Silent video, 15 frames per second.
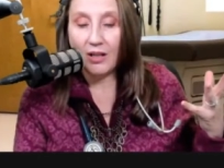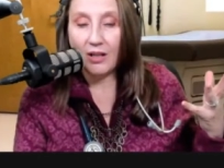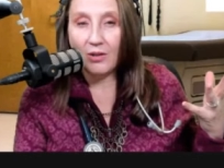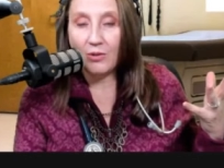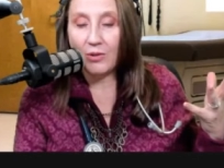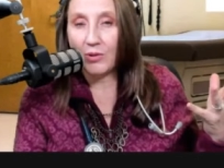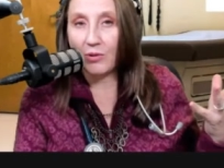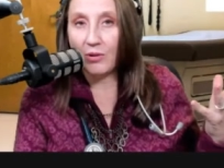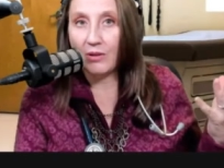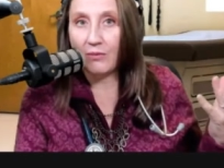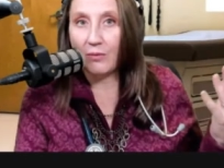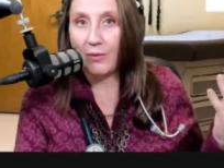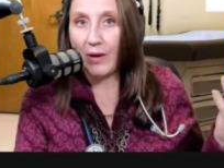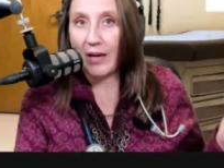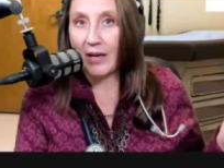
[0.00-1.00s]
sort of
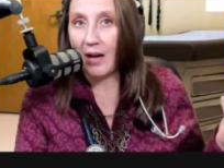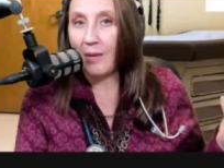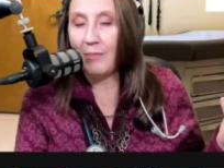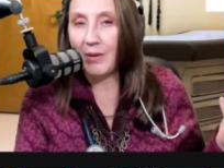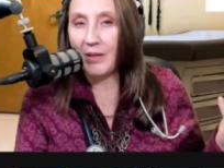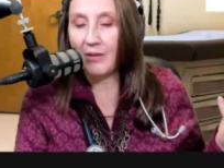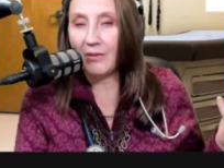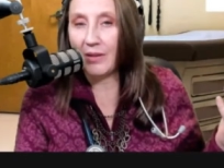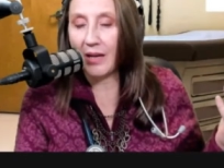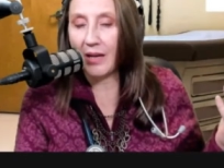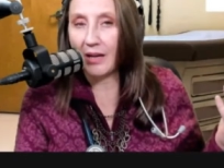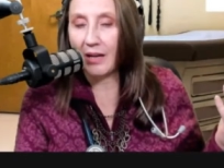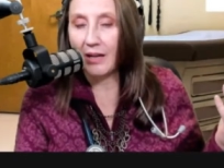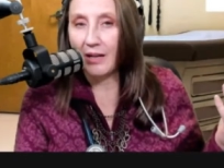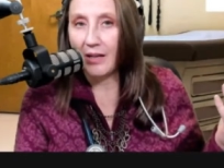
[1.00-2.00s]
wake up and you
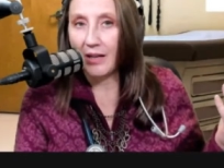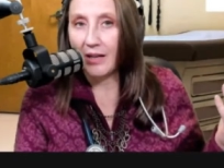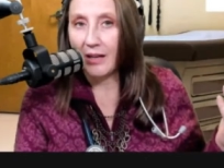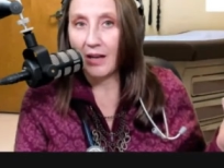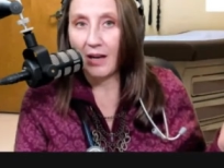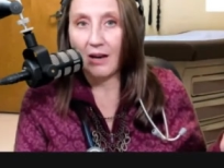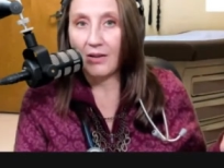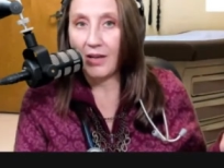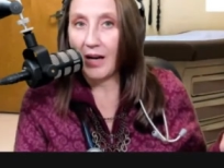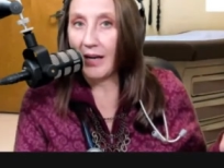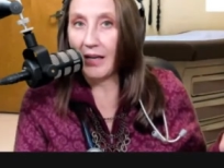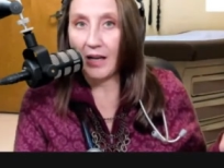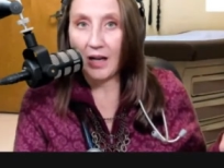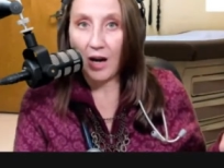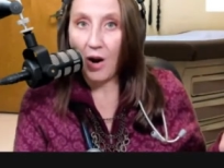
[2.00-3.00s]
think, how did I
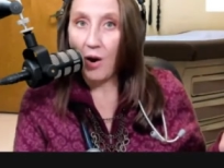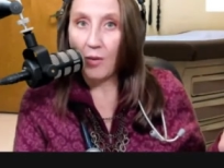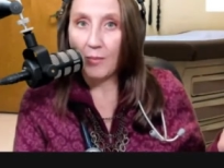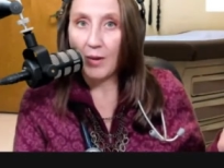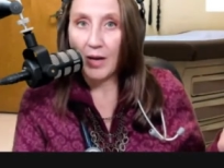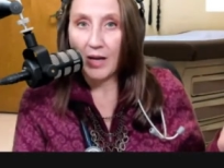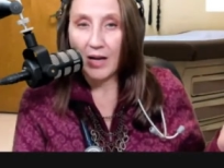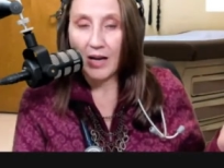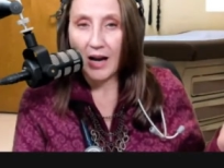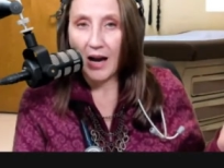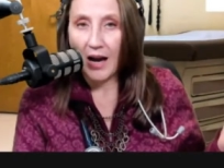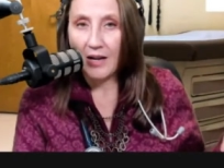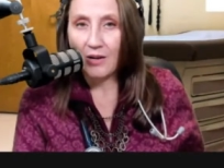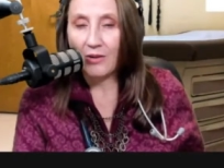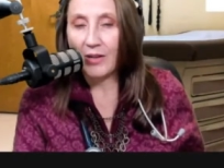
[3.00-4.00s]
get home?
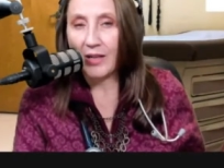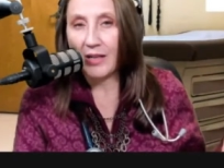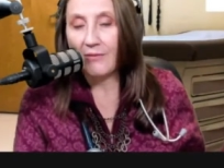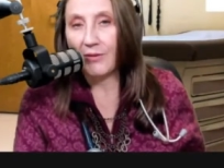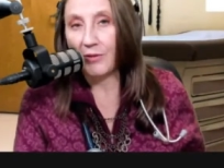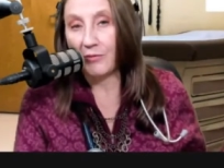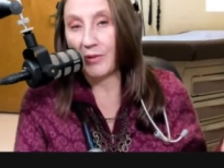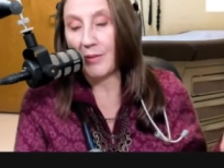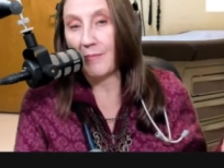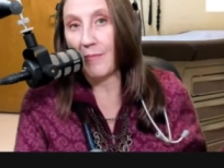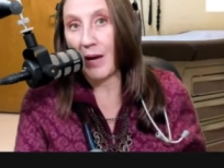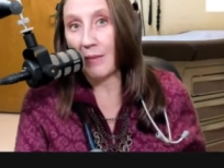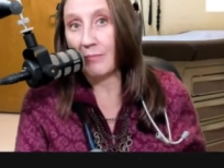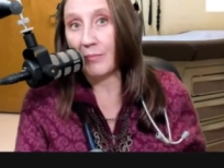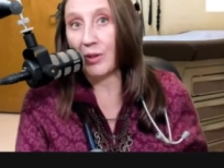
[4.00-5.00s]
I don't even
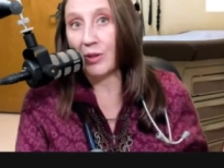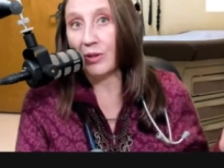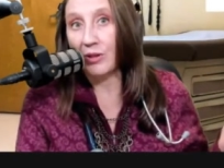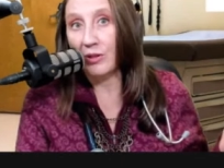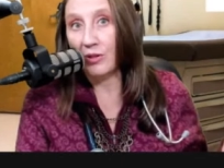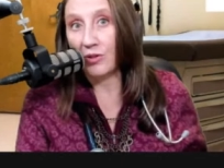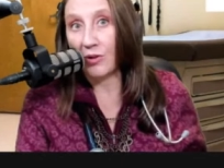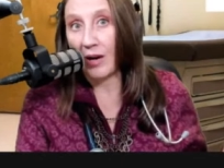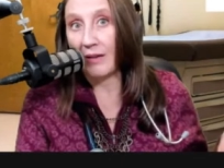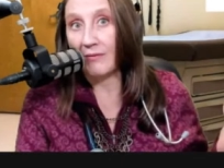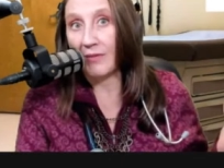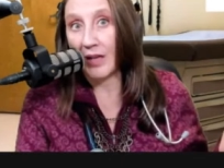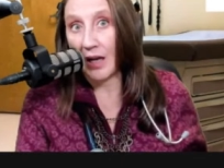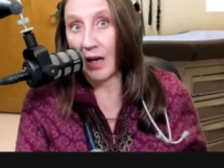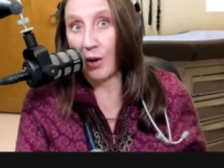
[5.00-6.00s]
remember
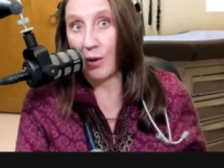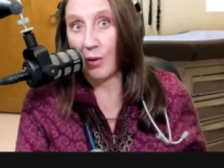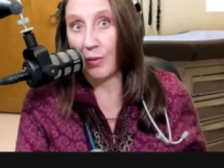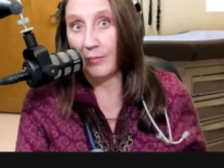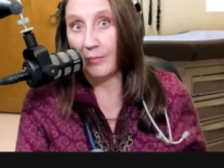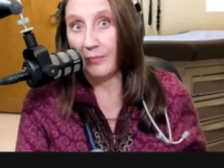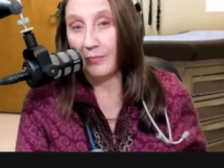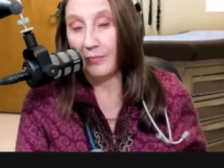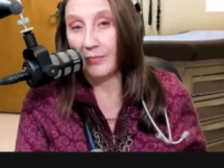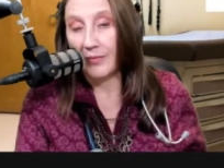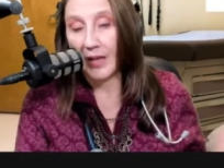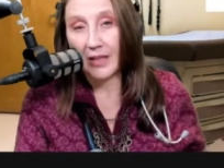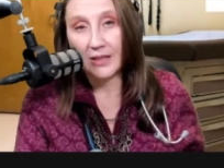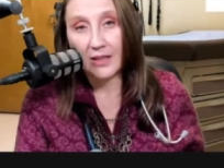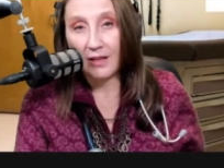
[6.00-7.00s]
driving home.
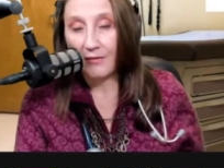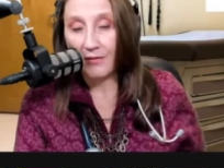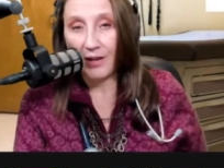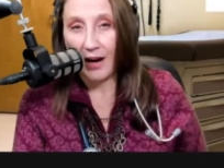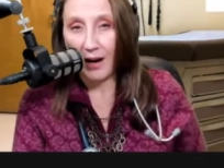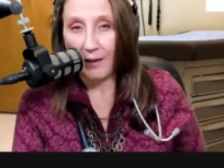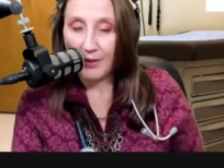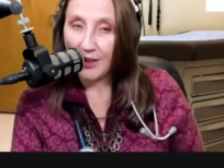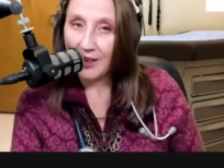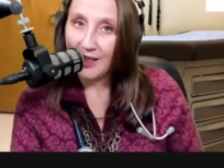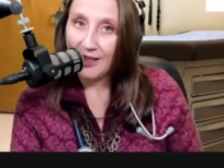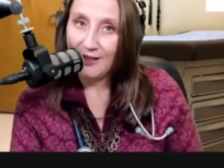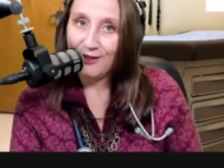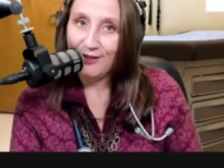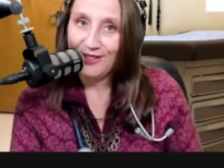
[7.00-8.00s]
Has that ever happened to
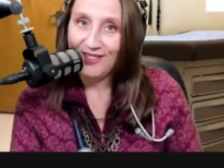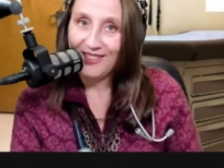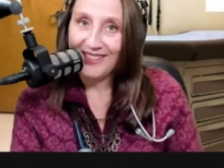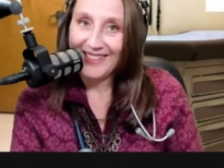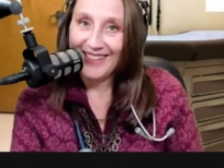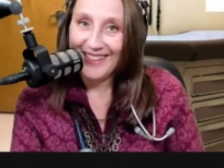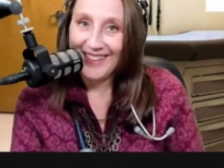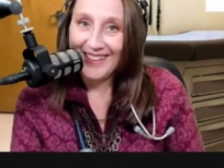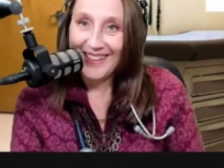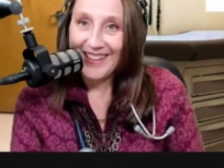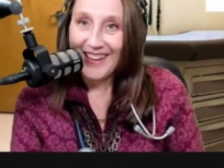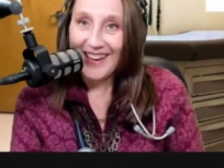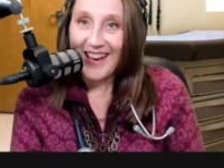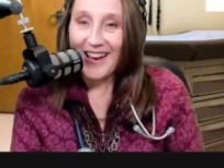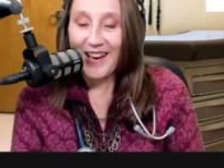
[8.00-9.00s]
you?
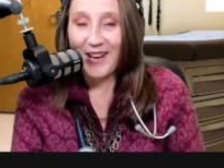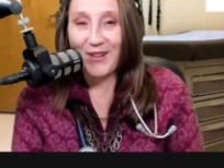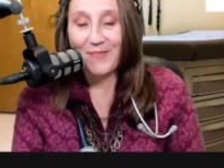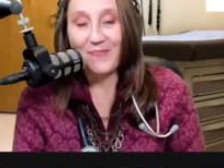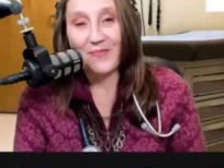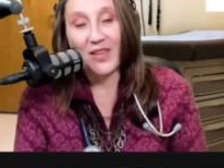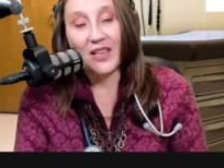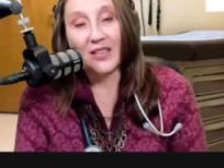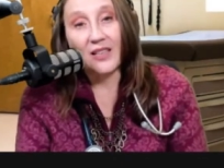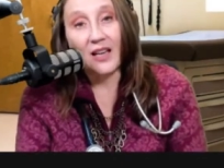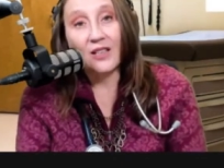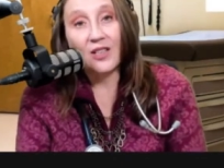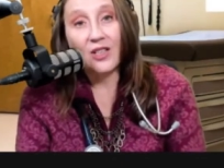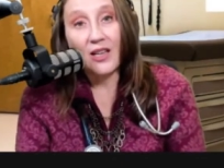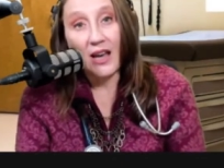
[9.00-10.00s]
It's
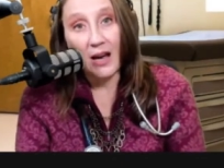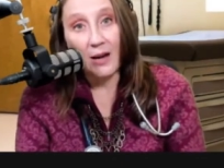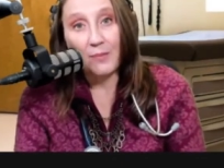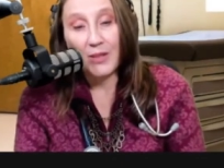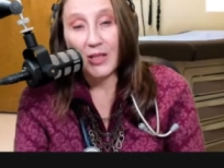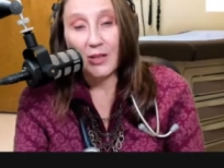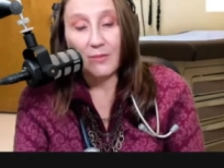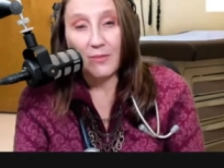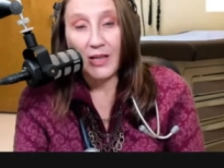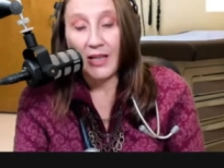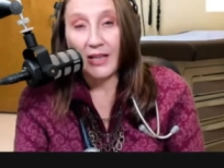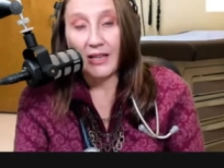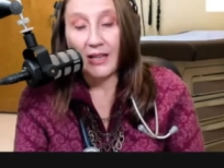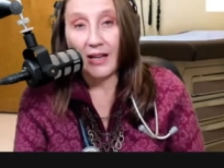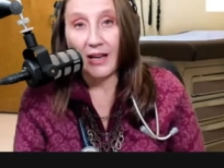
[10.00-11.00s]
actually happened to
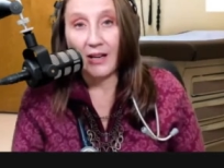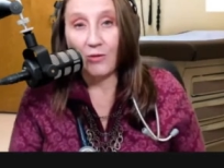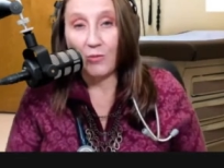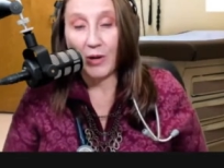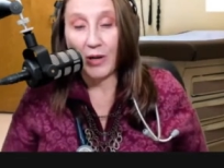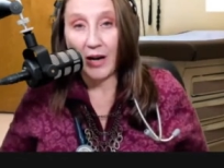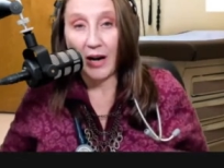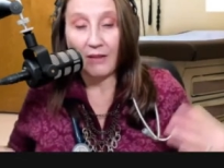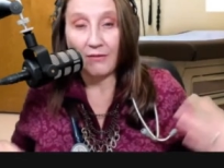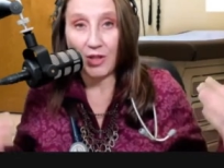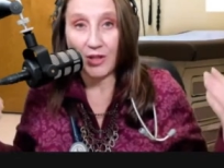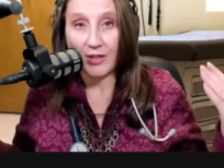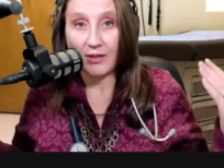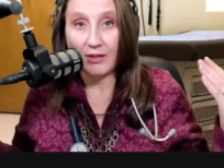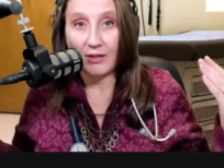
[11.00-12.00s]
me where I've
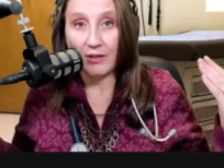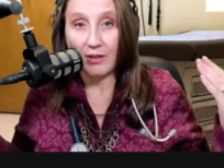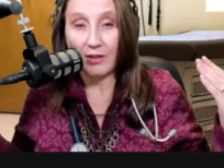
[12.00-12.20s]
just